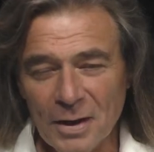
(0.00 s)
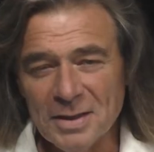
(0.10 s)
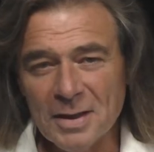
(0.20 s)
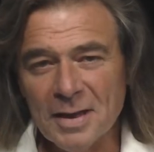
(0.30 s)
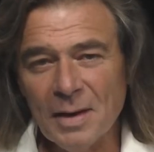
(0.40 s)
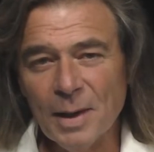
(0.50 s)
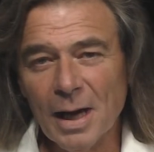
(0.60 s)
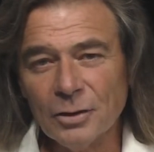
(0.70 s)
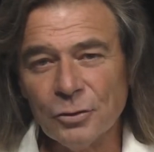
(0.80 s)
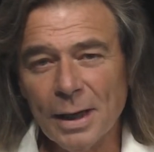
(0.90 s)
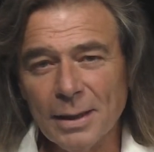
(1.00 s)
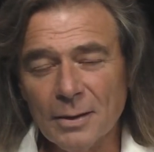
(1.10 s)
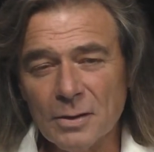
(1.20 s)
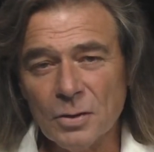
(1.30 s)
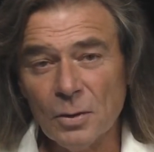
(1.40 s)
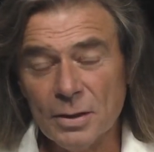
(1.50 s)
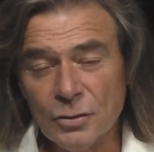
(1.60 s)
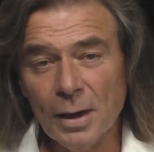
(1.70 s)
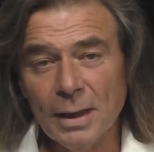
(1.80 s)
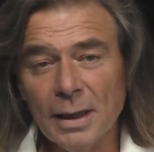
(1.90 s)
This is NBR Trending. The story's
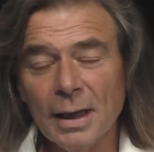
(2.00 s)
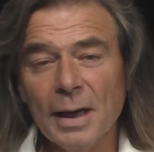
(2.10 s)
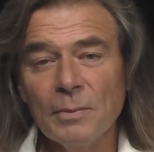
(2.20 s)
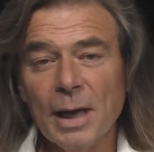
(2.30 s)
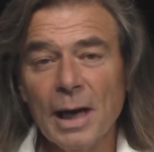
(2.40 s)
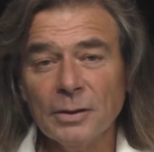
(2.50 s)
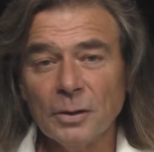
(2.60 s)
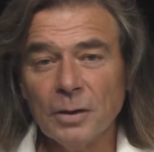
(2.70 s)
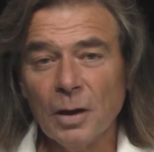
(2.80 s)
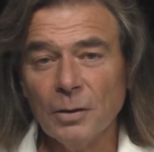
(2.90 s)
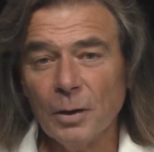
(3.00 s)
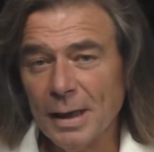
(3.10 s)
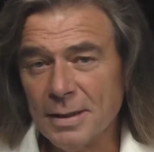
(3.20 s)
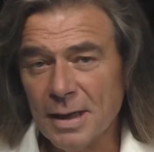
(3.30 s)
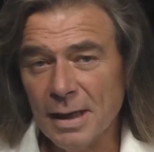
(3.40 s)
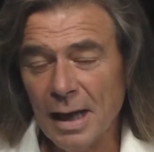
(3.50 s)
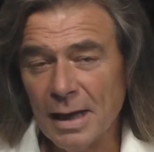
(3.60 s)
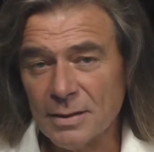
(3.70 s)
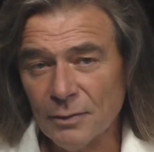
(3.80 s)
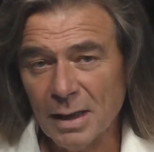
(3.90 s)
trending at nbr.co.nz
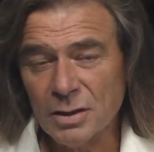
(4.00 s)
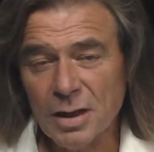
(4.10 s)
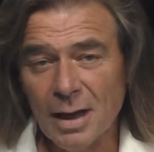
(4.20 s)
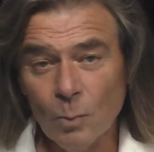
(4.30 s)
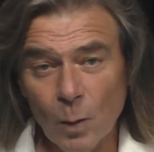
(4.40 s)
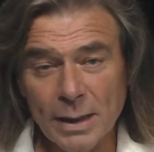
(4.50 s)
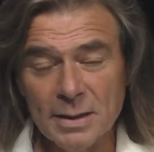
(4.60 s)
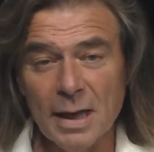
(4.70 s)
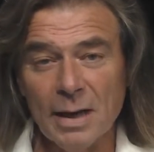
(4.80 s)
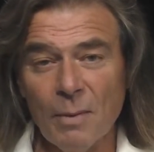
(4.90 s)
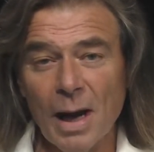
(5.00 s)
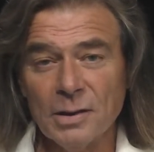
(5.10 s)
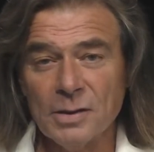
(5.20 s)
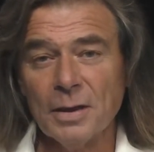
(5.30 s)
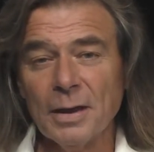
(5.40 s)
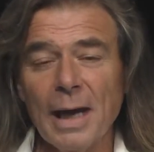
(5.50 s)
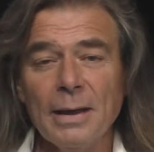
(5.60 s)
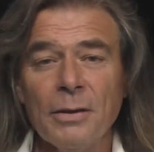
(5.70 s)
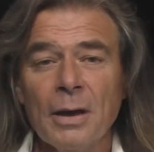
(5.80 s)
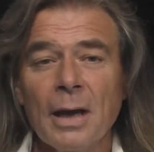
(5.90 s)
as of lunchtime, Wednesday, March the
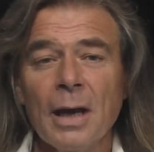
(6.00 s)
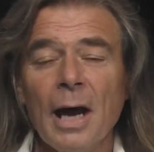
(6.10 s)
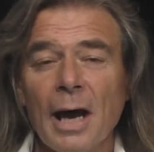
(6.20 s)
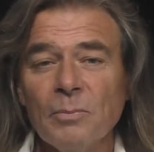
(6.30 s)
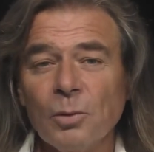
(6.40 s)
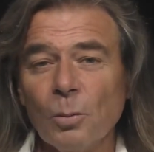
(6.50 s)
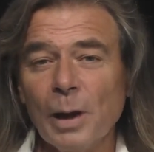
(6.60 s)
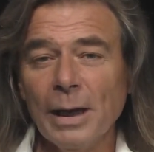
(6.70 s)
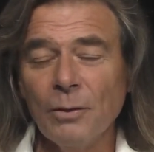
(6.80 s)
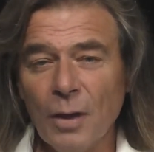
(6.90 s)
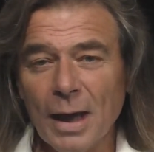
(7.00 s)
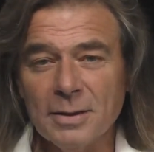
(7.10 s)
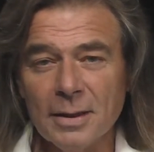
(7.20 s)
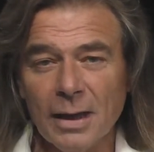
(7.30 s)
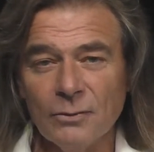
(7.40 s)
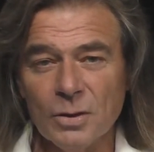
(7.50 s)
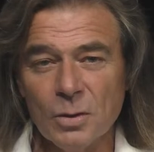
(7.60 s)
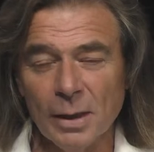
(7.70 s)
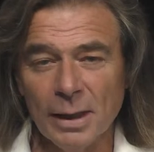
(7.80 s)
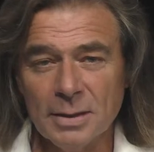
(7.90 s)
9th. I'm Paul Brennan. Thanks again for joining